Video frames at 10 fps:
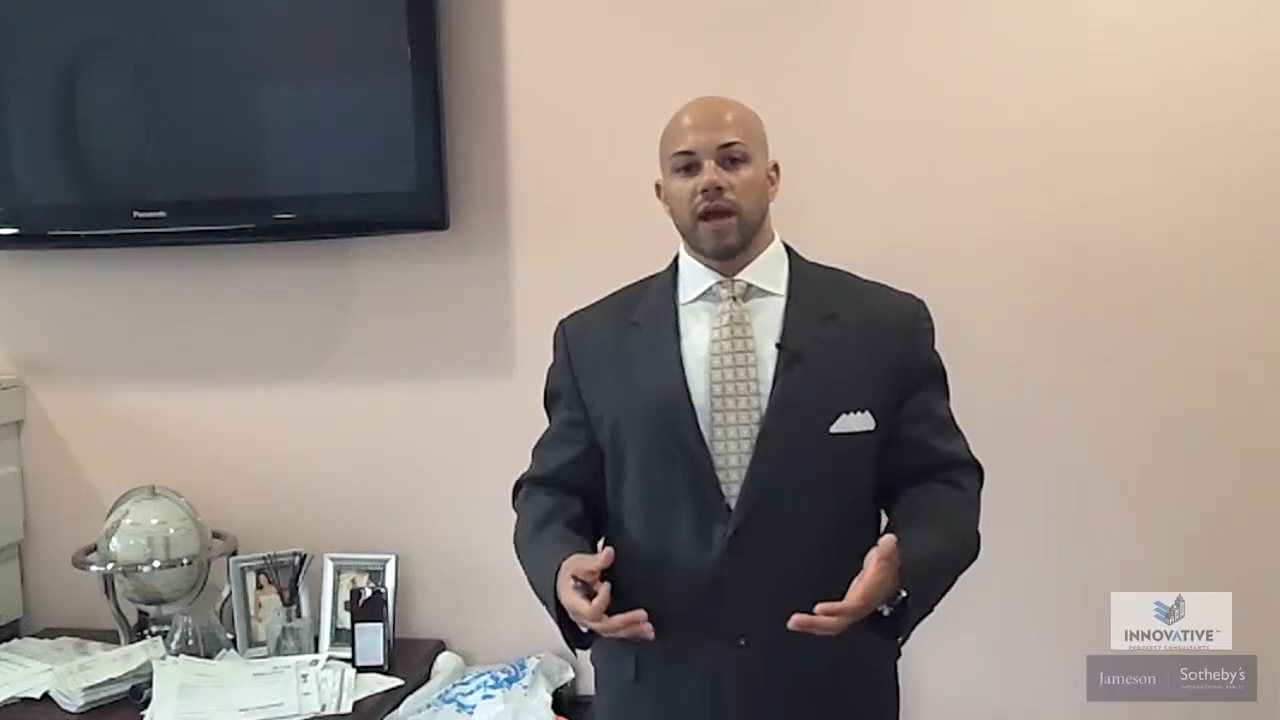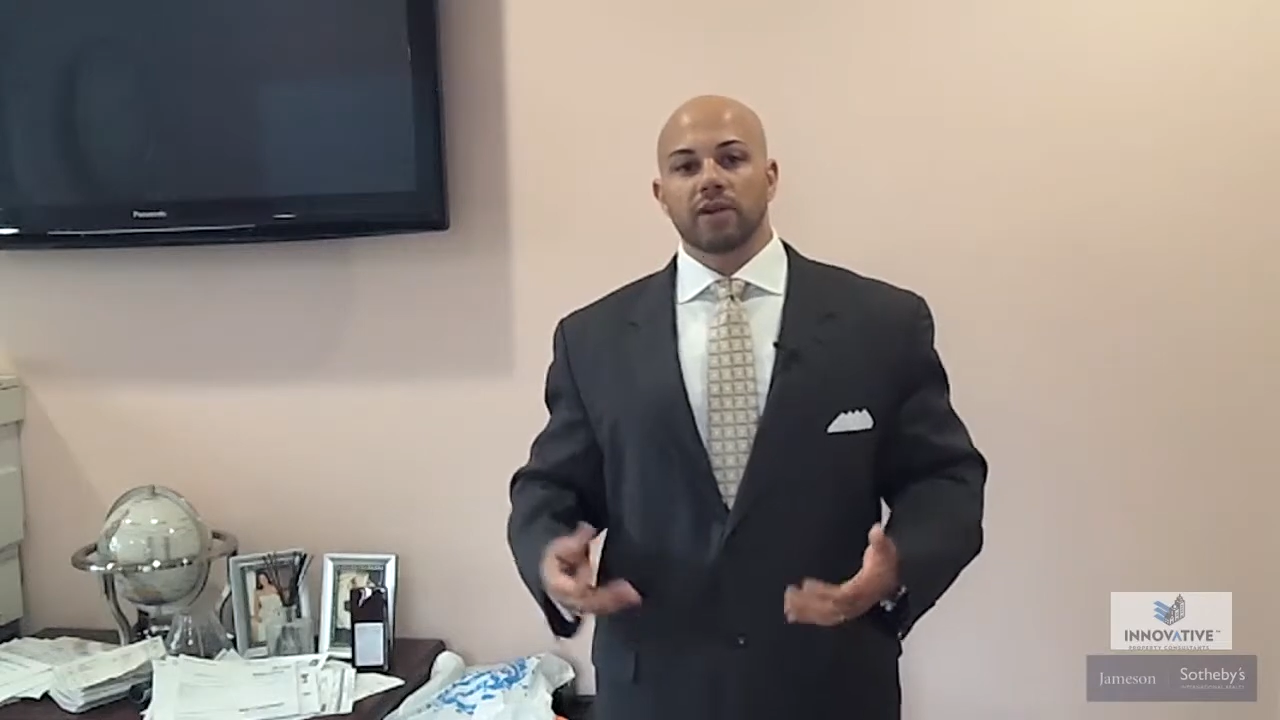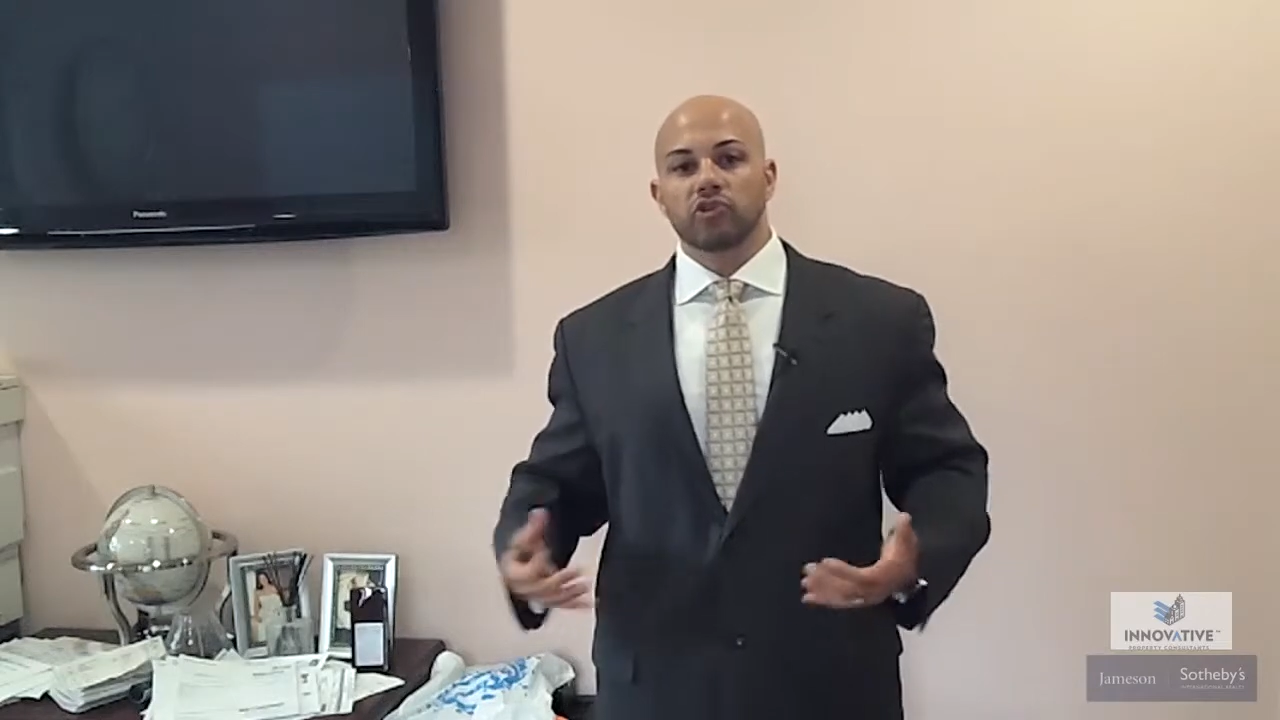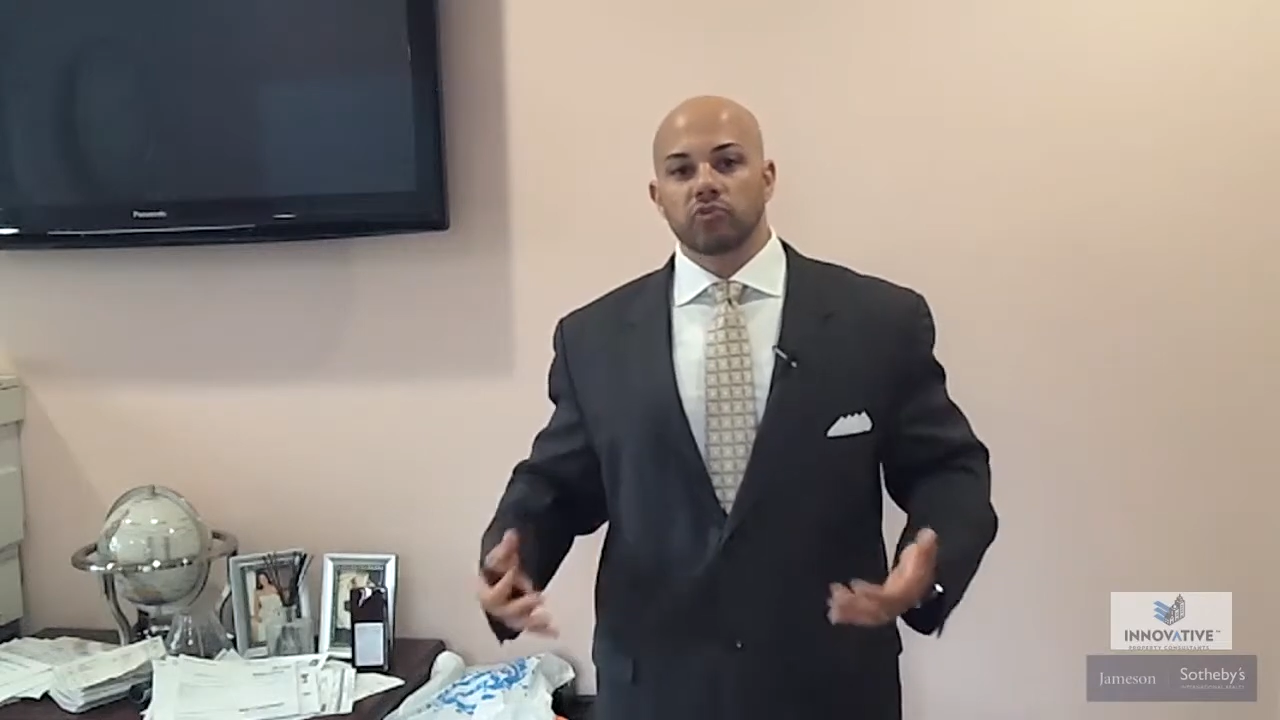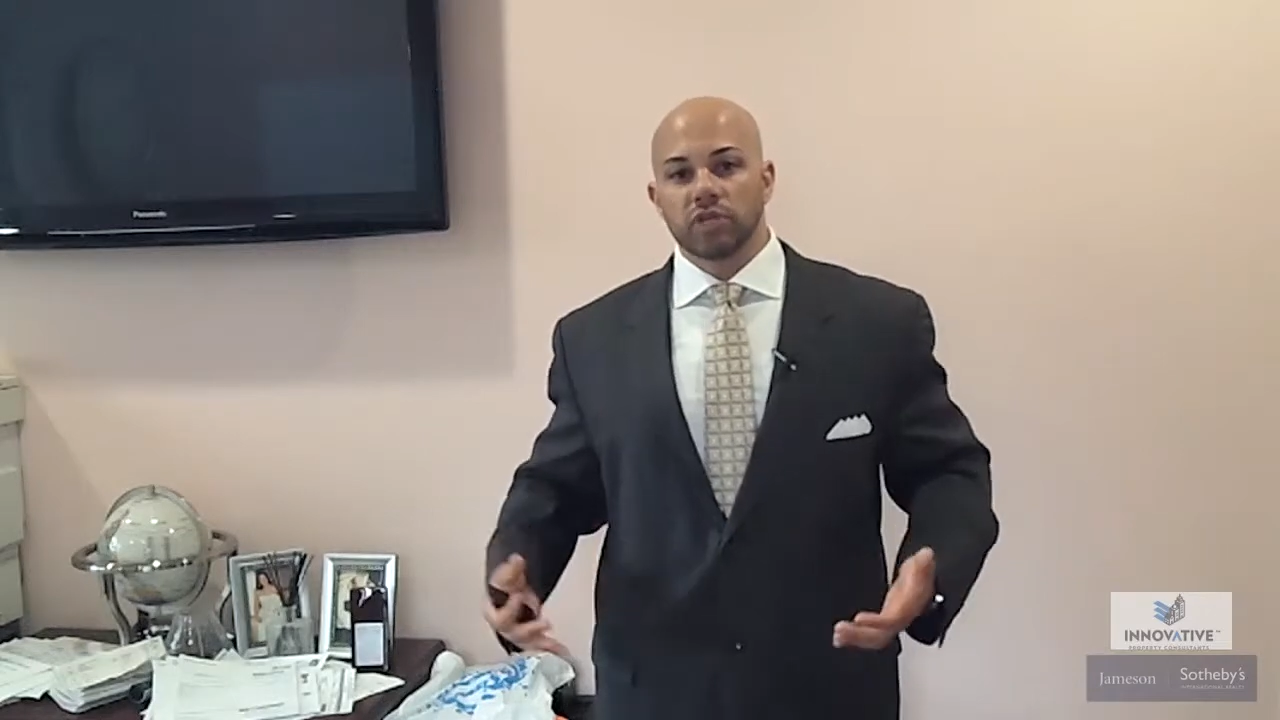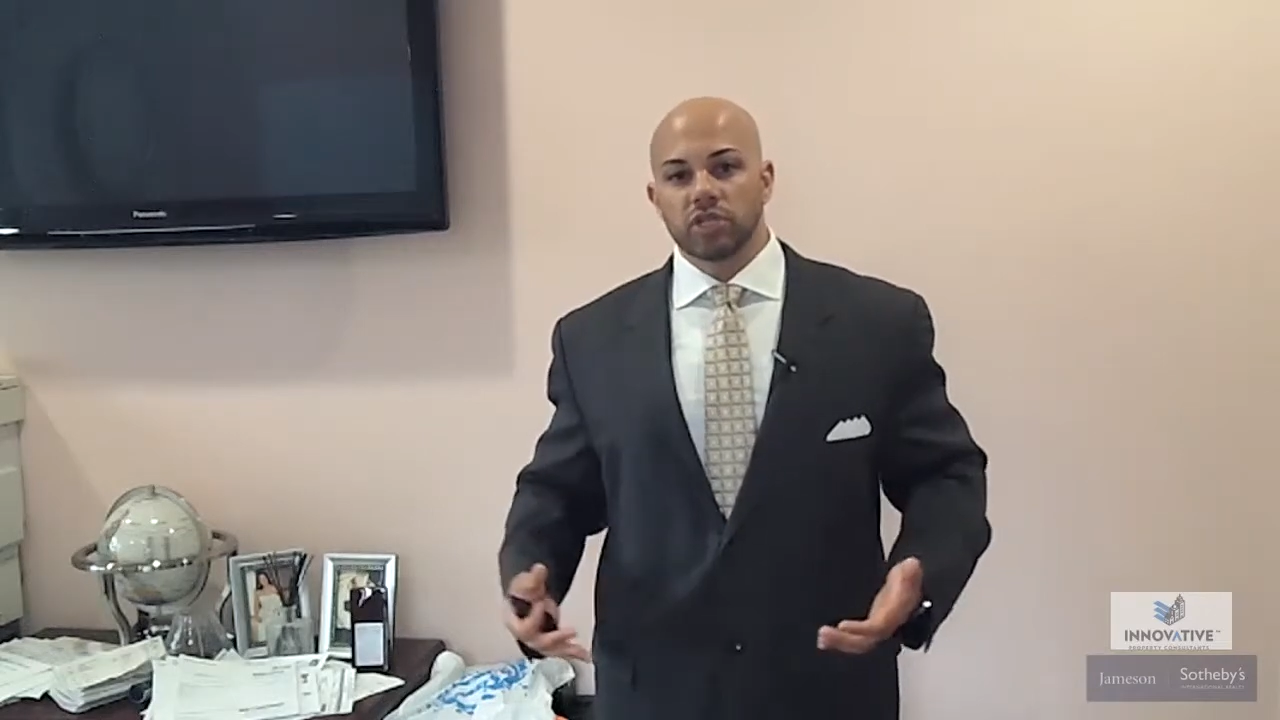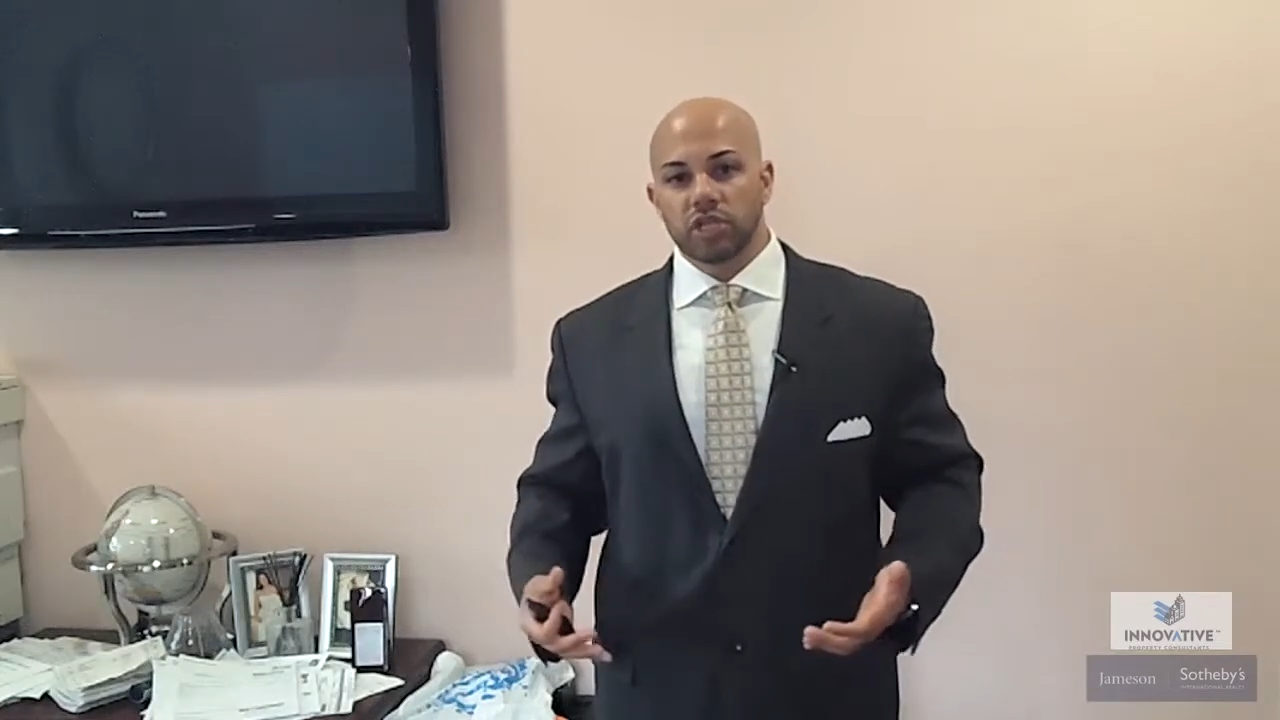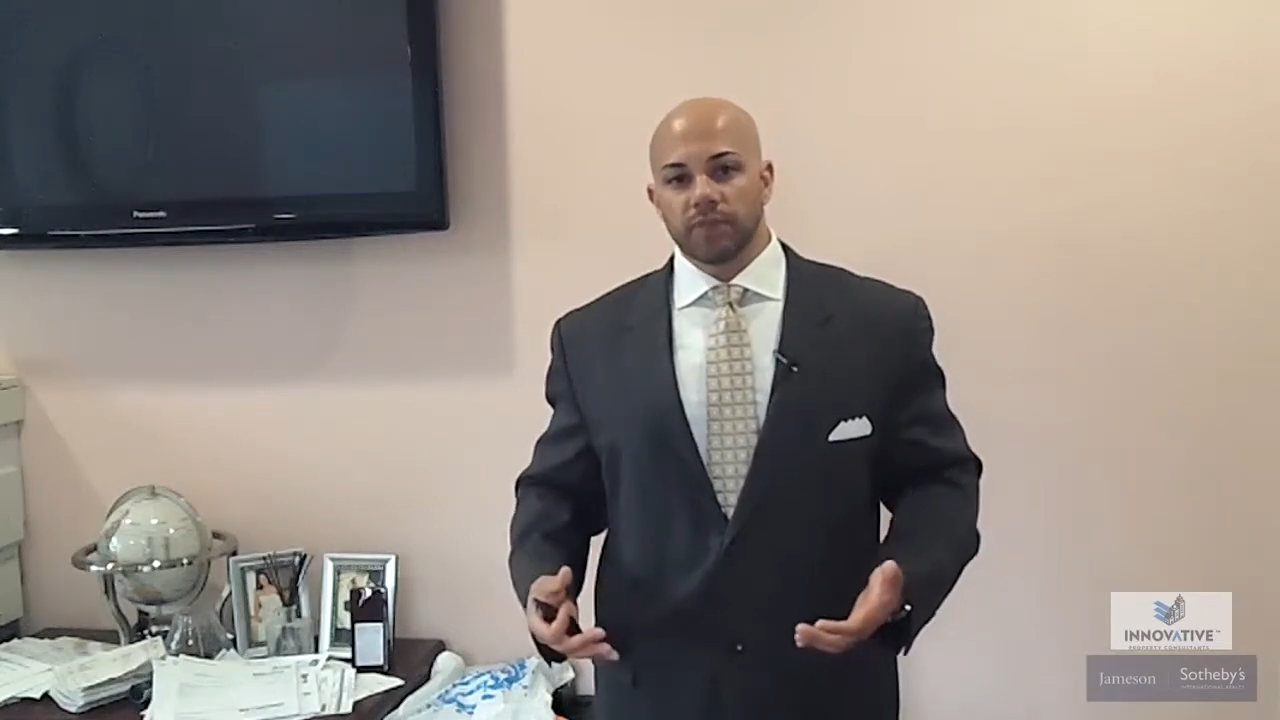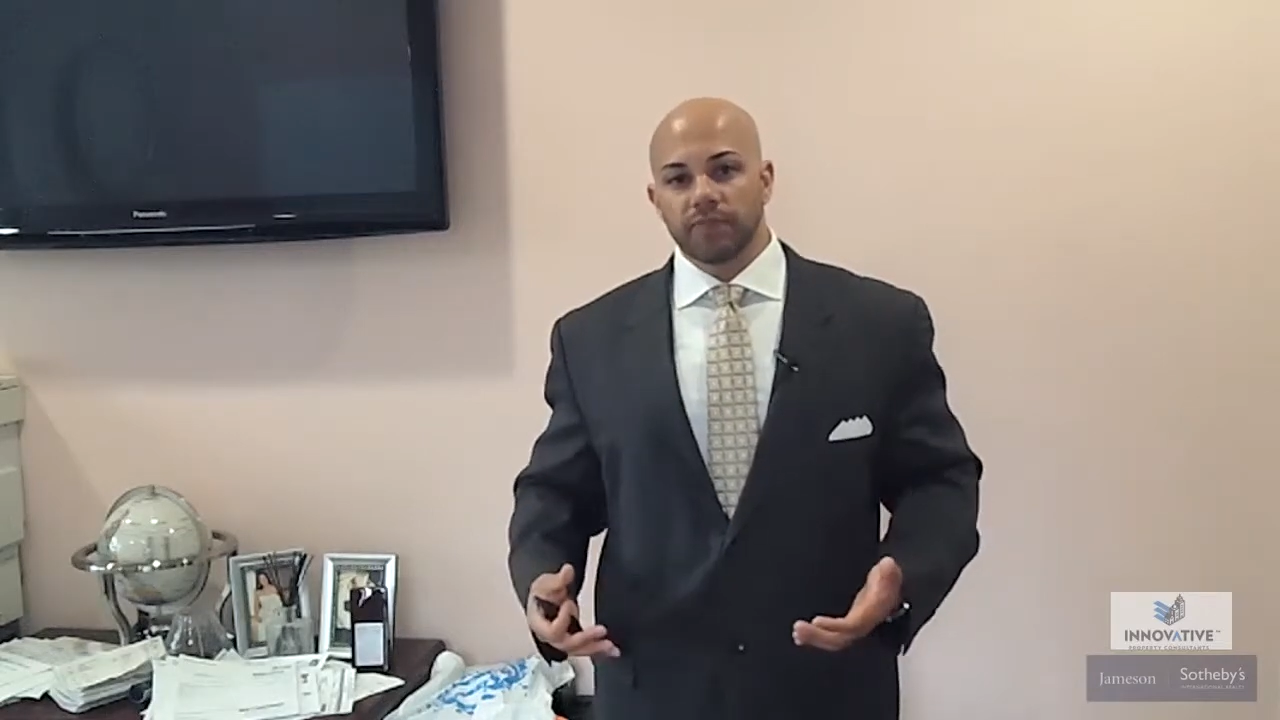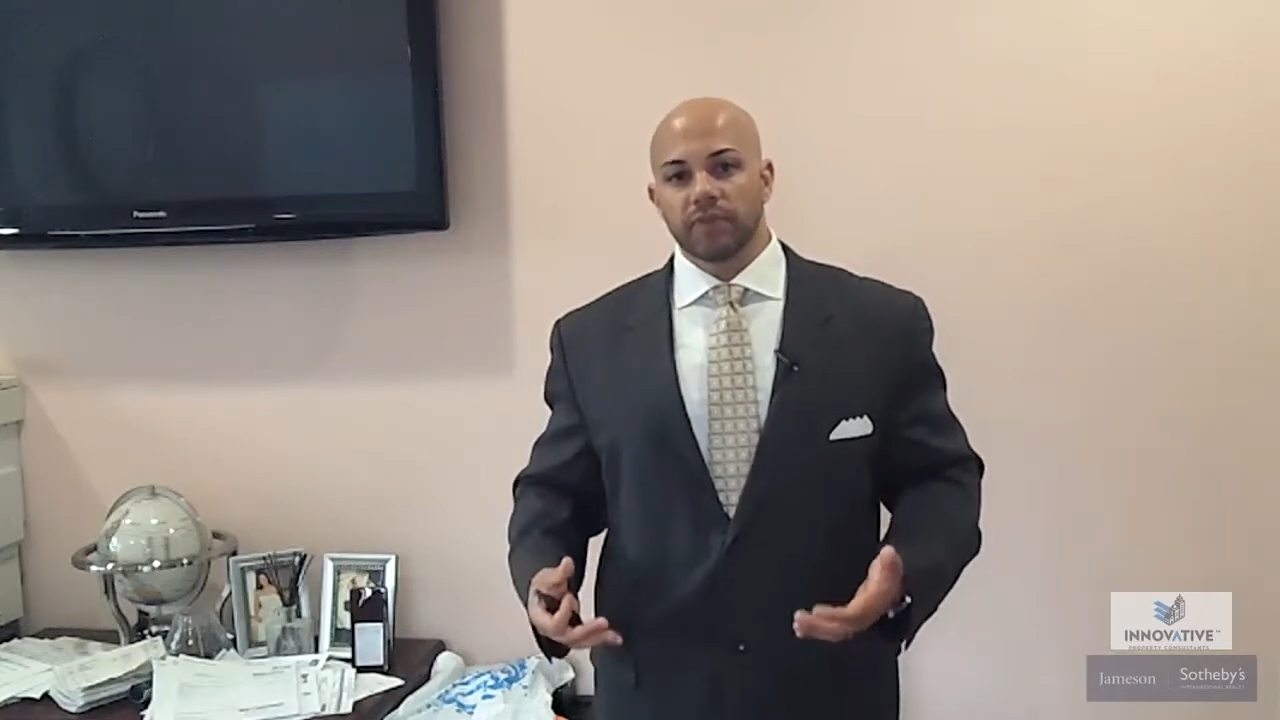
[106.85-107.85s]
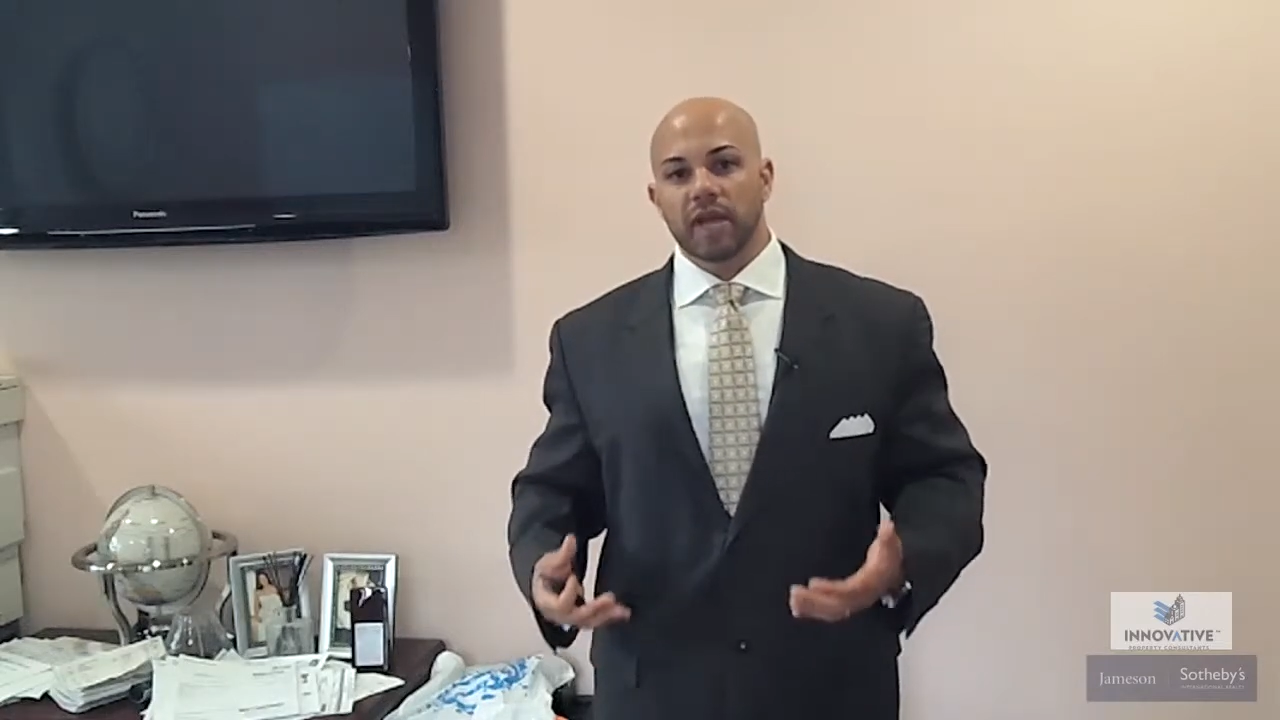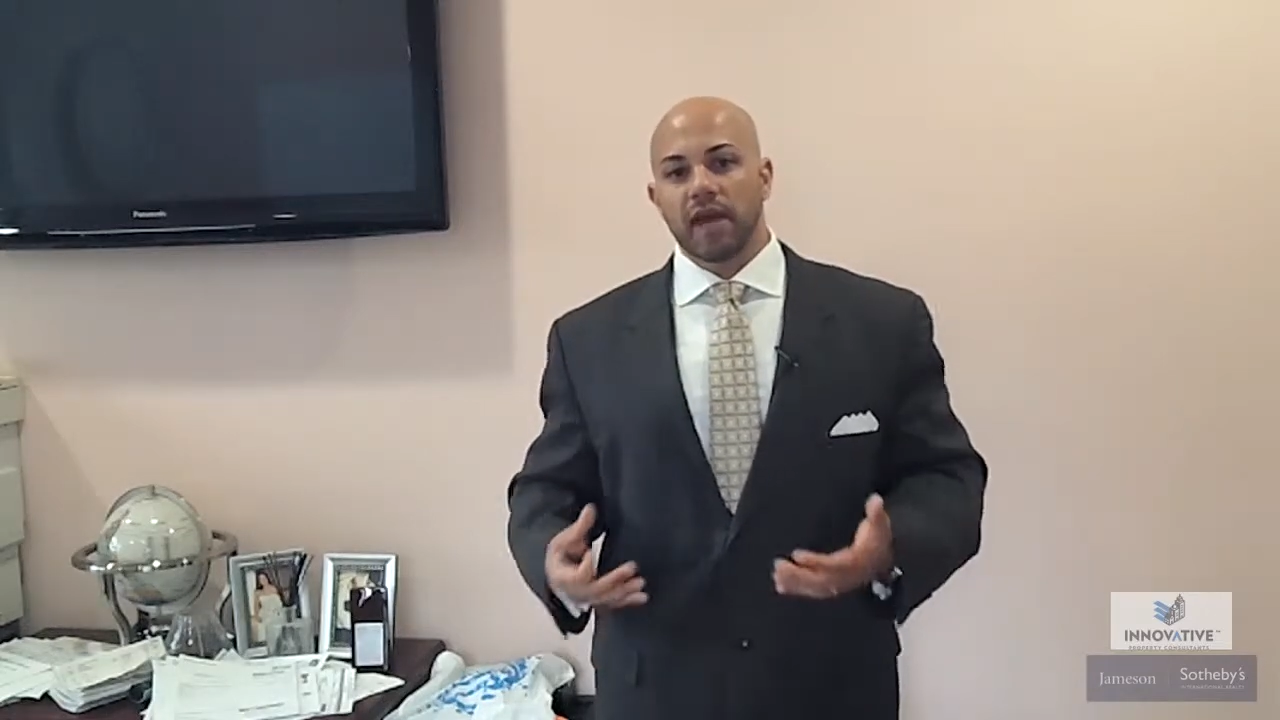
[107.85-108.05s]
How'd you reach them?